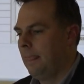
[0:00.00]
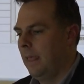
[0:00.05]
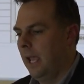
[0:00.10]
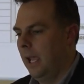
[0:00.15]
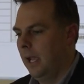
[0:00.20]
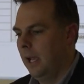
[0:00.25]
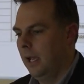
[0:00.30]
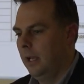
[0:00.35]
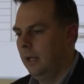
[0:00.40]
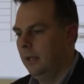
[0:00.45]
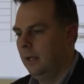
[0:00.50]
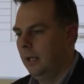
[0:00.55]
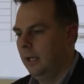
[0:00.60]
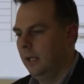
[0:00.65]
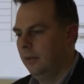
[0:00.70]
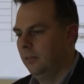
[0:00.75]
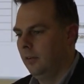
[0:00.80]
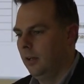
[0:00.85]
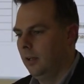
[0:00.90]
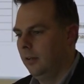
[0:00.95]
And
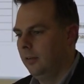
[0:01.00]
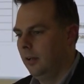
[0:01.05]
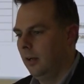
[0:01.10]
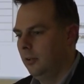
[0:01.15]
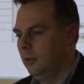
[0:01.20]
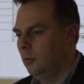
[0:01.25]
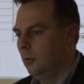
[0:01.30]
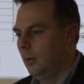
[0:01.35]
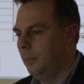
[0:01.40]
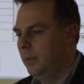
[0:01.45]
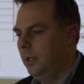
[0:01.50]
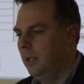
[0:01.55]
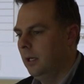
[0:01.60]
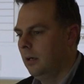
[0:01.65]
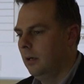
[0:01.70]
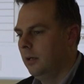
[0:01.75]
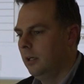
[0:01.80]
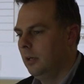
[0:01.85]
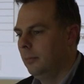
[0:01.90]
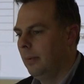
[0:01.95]
it's going to tell you up
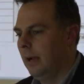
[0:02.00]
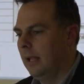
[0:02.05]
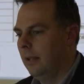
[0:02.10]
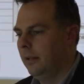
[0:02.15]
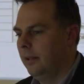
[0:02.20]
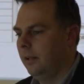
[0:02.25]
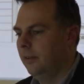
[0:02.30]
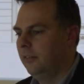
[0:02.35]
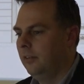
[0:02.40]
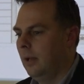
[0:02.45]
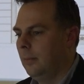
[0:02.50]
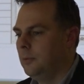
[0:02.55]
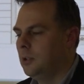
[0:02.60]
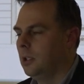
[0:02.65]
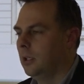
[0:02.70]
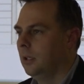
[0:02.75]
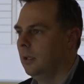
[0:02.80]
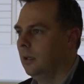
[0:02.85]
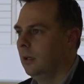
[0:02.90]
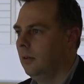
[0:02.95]
here your ballot
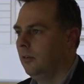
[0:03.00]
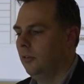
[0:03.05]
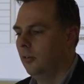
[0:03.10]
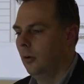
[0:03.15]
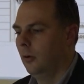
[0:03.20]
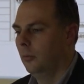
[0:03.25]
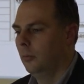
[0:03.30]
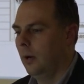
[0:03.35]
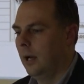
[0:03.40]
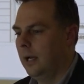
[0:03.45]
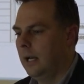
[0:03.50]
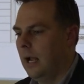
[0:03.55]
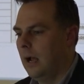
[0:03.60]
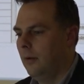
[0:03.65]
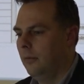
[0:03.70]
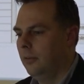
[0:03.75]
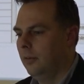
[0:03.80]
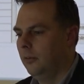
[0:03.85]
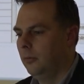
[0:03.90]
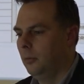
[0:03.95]
exception. So right
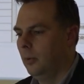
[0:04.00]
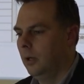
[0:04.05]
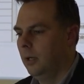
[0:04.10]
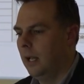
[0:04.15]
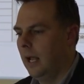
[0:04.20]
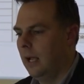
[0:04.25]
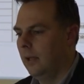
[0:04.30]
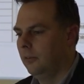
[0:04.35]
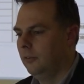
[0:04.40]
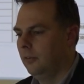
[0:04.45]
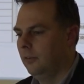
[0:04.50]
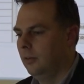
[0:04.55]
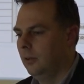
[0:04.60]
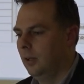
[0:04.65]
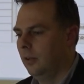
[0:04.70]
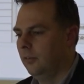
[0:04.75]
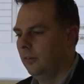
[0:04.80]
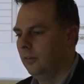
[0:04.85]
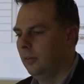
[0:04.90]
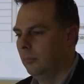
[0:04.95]
now this one has,
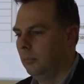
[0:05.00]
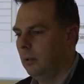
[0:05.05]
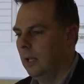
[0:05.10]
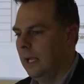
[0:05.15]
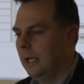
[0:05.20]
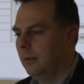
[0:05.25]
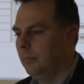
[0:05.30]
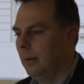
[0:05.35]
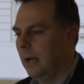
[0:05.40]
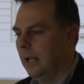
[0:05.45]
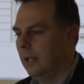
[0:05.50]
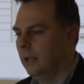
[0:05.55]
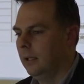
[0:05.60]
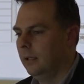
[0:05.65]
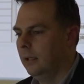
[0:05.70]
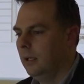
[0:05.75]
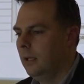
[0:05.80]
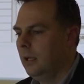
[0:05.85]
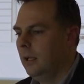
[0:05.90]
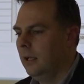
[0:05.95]
this is a blank ballot.
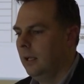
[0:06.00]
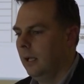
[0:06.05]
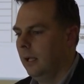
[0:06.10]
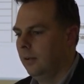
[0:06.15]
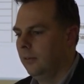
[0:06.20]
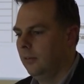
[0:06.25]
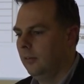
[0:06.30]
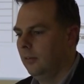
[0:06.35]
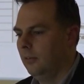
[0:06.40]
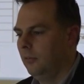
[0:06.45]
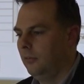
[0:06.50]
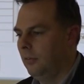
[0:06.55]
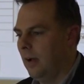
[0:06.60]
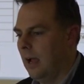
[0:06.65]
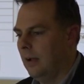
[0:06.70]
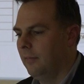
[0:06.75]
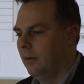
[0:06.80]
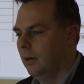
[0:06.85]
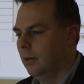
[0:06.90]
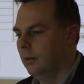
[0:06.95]
It's
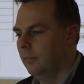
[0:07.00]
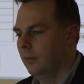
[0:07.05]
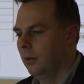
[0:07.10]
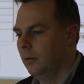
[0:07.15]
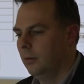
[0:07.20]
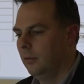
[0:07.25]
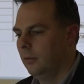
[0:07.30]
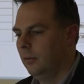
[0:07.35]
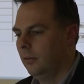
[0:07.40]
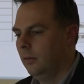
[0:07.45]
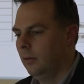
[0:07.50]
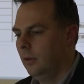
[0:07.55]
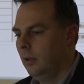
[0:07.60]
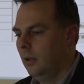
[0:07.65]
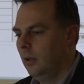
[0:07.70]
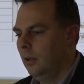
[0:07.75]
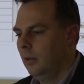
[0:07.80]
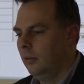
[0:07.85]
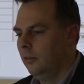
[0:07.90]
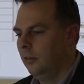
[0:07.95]
500 votes.
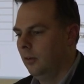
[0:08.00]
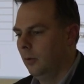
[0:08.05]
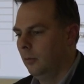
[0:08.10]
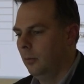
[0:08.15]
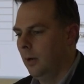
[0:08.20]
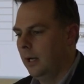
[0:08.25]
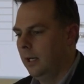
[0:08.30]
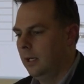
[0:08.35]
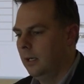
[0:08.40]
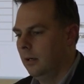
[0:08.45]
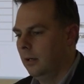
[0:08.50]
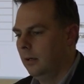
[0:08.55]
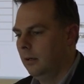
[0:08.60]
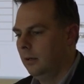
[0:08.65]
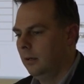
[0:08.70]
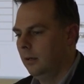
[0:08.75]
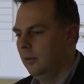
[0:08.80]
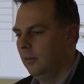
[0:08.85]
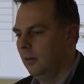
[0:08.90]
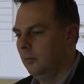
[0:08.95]
So right here
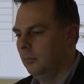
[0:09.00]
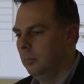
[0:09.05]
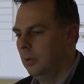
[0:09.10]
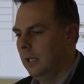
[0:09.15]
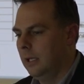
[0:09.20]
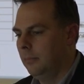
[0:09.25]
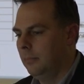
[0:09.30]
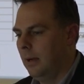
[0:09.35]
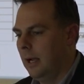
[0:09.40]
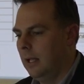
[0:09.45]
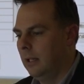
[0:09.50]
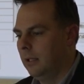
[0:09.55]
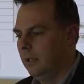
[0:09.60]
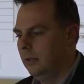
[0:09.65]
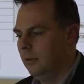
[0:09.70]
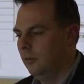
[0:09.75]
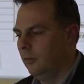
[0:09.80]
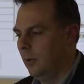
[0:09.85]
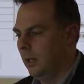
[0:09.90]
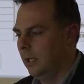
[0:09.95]
it says blank
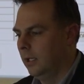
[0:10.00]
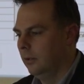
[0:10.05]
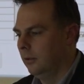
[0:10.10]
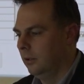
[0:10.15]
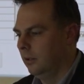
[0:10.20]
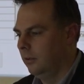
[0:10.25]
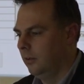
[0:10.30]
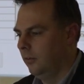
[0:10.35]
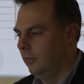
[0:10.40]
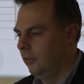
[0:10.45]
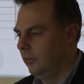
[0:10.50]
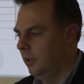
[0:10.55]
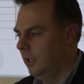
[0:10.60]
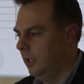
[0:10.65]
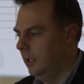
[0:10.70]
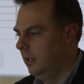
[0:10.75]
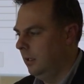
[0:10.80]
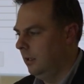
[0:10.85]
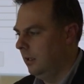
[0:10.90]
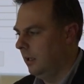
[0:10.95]
ballot. So I can look to
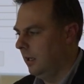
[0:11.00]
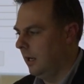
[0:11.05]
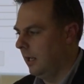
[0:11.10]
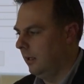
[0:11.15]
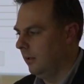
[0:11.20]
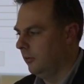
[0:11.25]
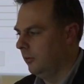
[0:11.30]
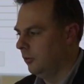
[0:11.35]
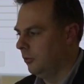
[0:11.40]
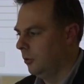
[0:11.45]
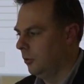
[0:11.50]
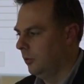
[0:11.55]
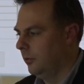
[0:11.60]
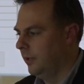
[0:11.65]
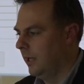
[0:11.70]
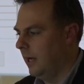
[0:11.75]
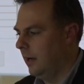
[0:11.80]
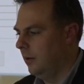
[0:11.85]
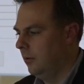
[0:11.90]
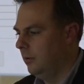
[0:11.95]
see and I can scroll
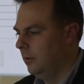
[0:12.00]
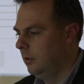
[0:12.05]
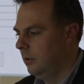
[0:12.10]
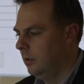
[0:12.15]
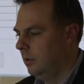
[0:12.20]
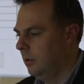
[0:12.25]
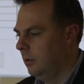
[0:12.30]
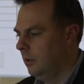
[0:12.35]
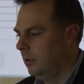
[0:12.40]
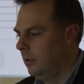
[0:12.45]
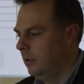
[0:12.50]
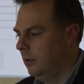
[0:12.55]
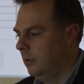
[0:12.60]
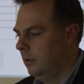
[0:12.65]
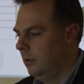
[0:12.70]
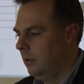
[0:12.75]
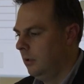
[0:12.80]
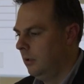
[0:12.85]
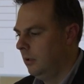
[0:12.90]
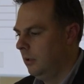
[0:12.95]
down.
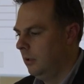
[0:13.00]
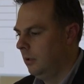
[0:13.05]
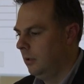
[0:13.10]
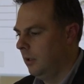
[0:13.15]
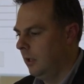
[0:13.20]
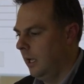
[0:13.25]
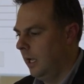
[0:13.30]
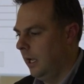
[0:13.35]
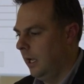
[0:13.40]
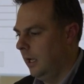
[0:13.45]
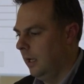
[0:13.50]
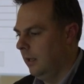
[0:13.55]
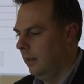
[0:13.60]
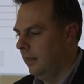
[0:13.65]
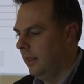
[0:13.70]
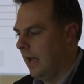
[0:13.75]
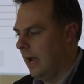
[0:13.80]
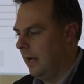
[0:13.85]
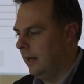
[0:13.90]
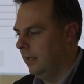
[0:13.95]
And
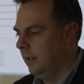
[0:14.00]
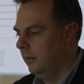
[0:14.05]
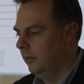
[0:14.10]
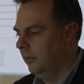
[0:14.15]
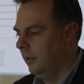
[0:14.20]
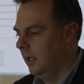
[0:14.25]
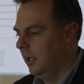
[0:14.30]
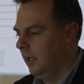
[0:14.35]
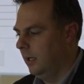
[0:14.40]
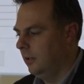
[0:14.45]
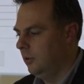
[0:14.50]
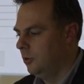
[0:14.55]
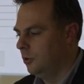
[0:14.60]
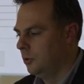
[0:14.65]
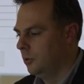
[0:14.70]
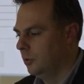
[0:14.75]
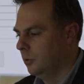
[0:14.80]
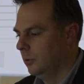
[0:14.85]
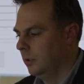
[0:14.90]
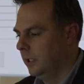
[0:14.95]
that is a
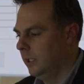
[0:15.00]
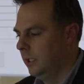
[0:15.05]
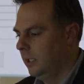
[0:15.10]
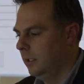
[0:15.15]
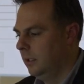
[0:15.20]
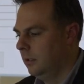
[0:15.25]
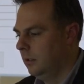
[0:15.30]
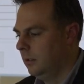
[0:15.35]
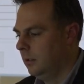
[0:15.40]
truly,